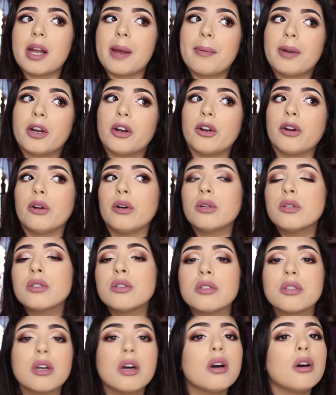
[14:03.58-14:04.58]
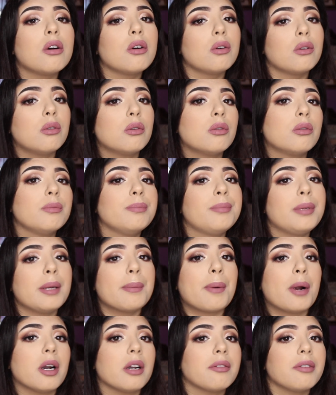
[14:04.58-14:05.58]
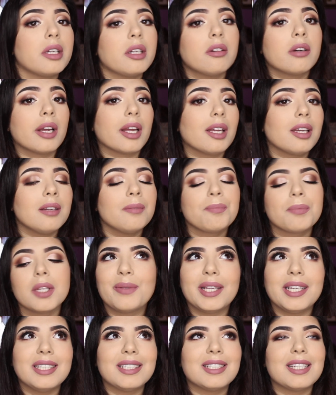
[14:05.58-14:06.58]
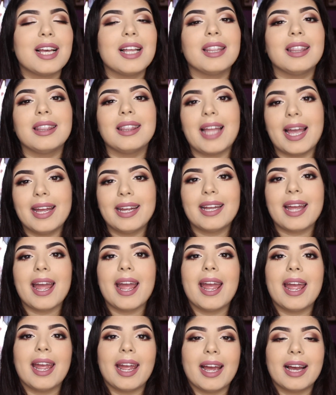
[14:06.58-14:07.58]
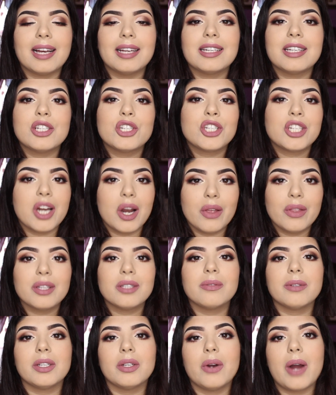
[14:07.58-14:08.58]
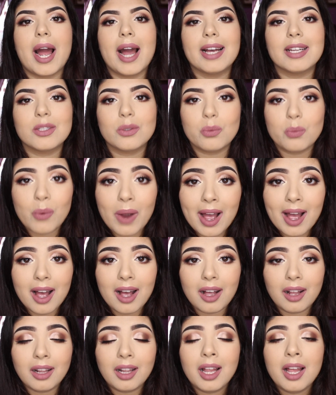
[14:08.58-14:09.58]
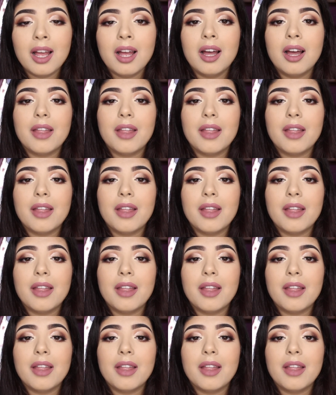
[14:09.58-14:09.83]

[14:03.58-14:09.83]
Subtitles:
type of girl, so be a part of it, okay? Please like and share this video as well.